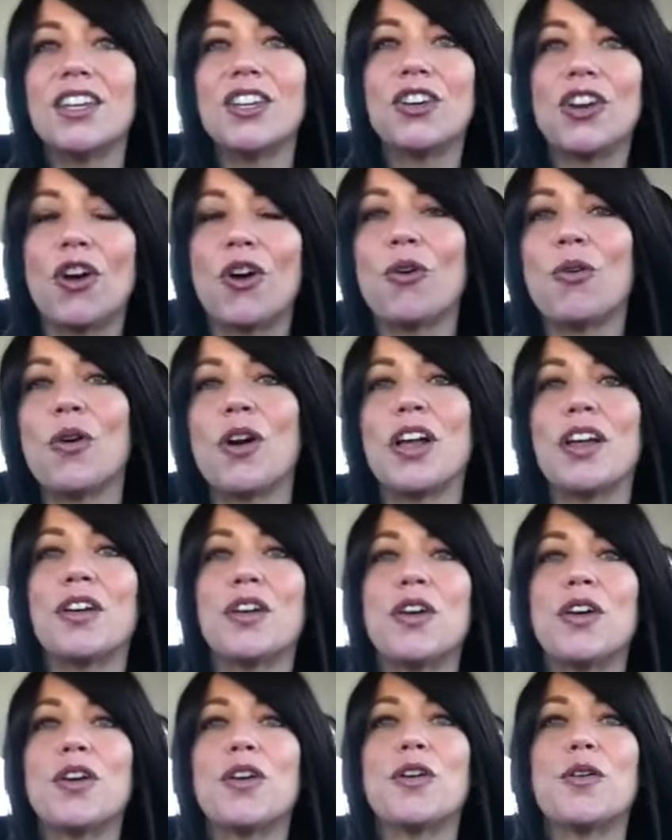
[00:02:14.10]
you know,
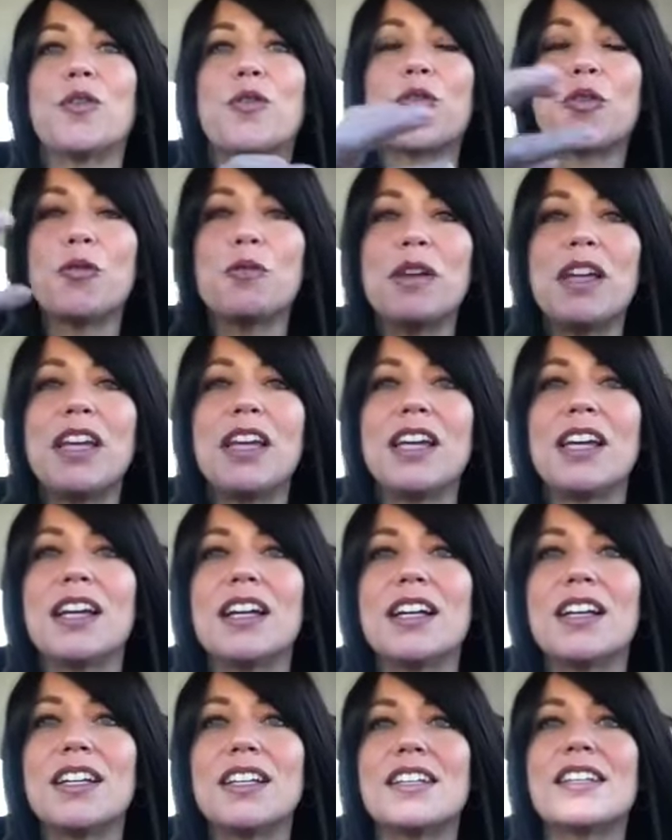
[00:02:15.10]
for me,
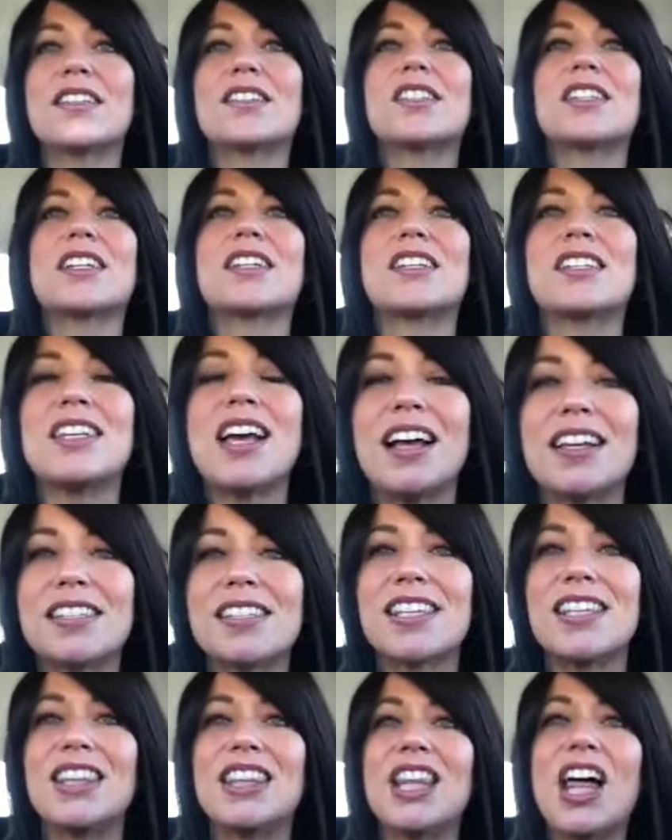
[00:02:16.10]

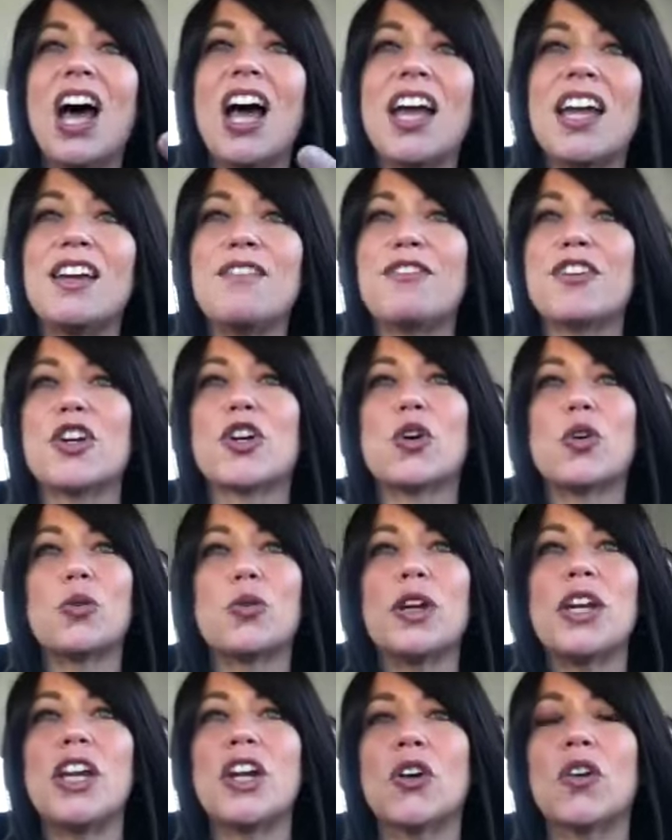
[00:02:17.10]
success in life and
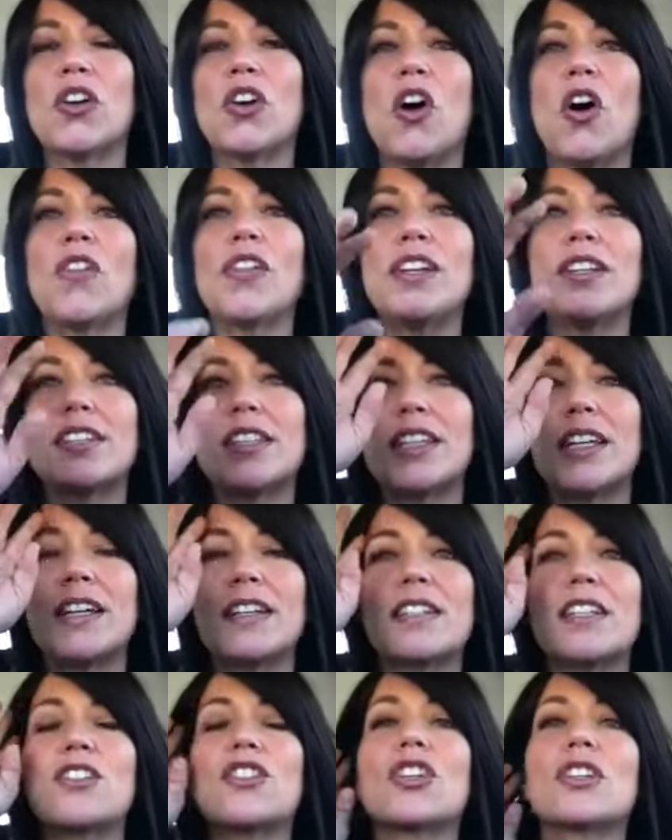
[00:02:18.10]
career and all these
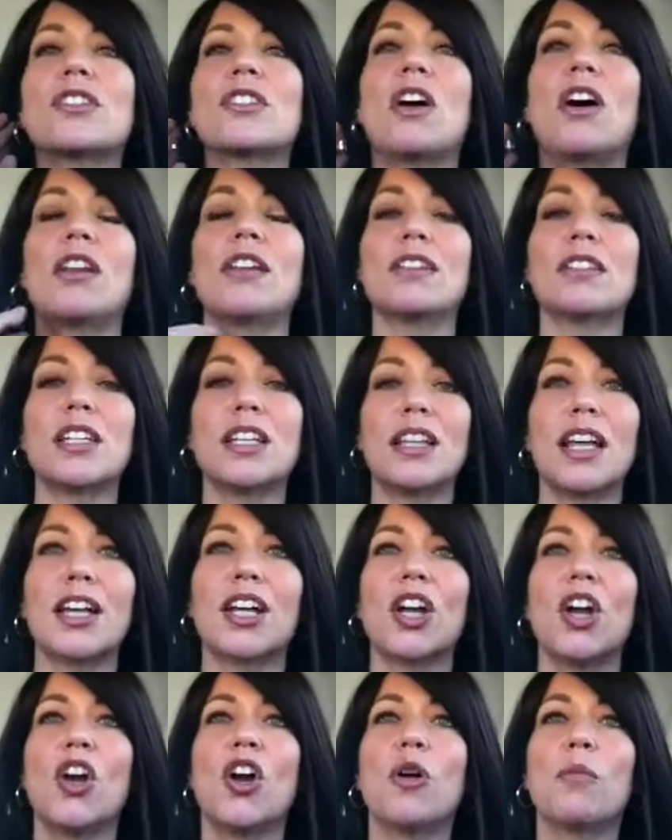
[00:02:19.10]
things and just honestly
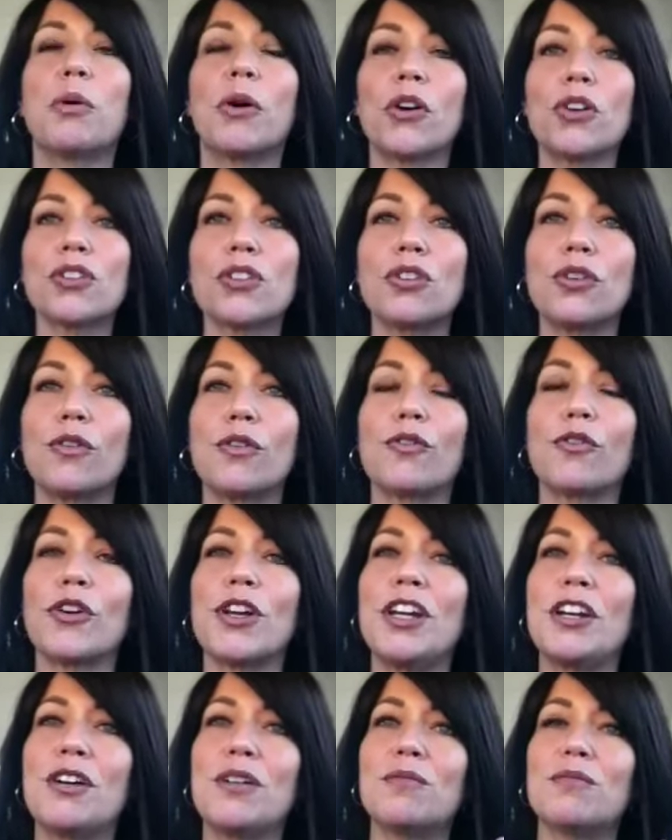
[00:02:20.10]
like personal
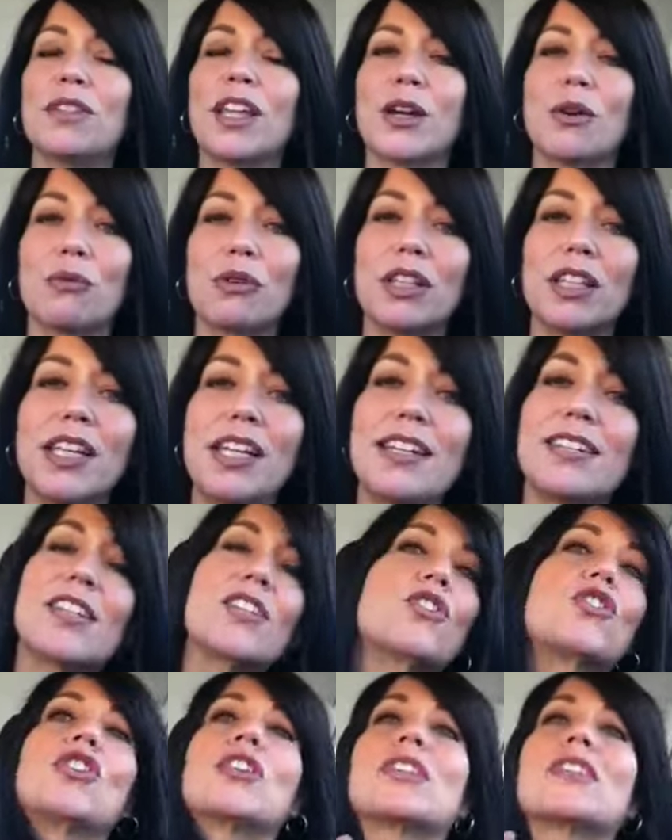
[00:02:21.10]
freedom, like release
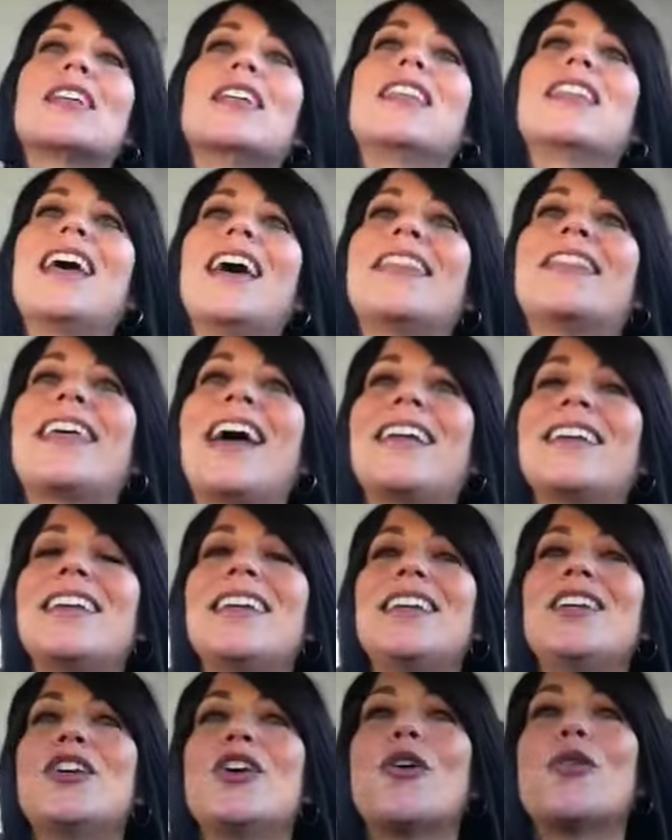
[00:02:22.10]
is just to let that
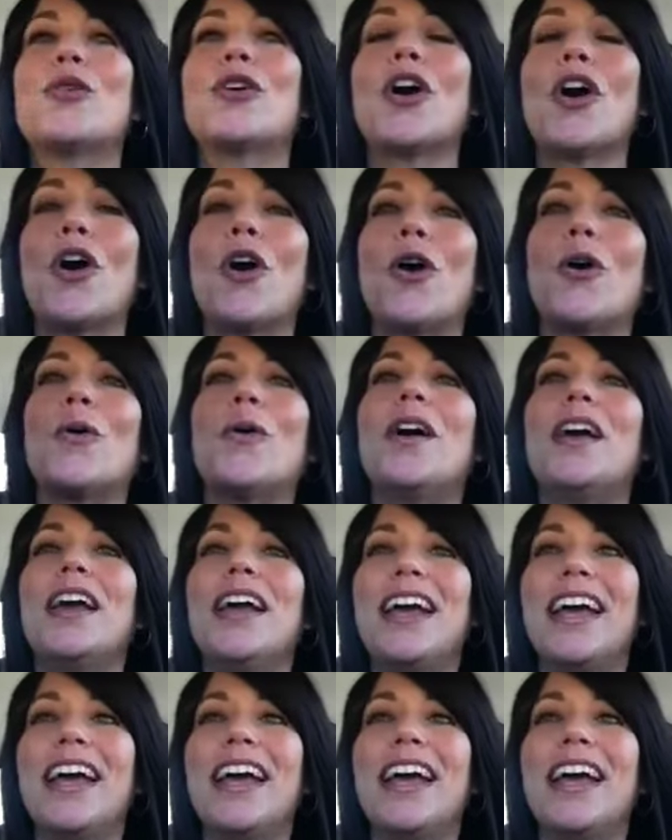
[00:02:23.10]
ego go.